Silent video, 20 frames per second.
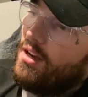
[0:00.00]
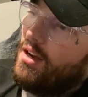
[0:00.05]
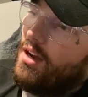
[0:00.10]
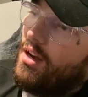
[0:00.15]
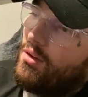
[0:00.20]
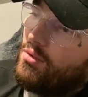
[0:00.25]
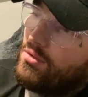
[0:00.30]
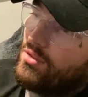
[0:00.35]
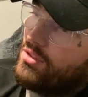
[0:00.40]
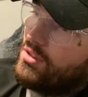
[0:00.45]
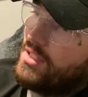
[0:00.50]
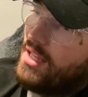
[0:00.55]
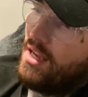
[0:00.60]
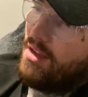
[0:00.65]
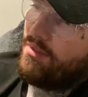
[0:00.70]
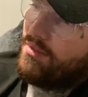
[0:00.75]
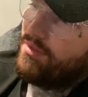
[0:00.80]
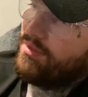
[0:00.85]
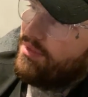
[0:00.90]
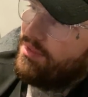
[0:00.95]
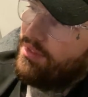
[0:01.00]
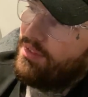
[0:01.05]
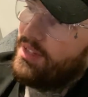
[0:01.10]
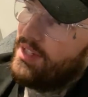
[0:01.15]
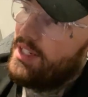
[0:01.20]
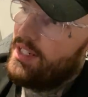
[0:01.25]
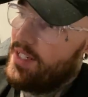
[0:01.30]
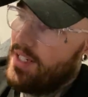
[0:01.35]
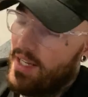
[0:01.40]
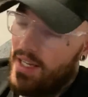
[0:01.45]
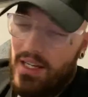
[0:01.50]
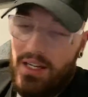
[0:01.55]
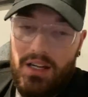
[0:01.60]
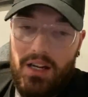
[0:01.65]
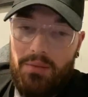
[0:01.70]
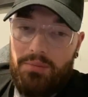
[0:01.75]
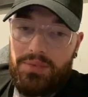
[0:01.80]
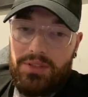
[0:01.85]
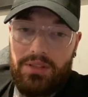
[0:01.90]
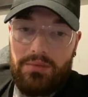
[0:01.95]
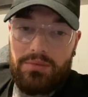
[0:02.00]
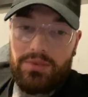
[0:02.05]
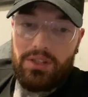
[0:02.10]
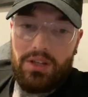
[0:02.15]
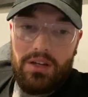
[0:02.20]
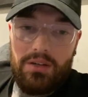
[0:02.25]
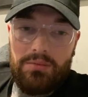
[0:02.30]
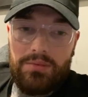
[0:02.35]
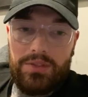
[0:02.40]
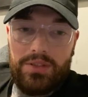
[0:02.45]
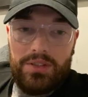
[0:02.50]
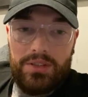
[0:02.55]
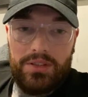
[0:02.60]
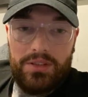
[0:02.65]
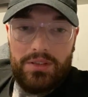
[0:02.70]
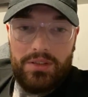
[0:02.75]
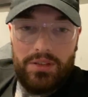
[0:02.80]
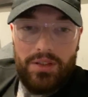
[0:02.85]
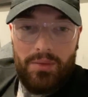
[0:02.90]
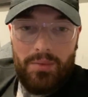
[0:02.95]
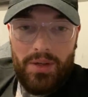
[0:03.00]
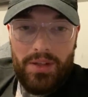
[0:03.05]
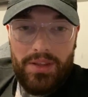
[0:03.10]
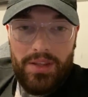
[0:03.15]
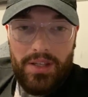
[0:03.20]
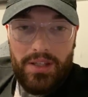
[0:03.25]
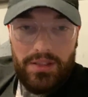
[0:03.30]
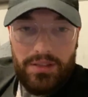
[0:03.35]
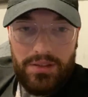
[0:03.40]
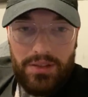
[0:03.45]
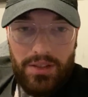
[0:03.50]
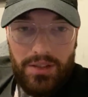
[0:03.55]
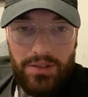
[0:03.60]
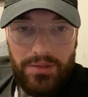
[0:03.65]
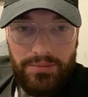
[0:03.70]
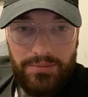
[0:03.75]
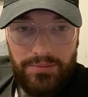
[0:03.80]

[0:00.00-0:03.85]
I'll just have 3 ink cups sometimes on my thing. So,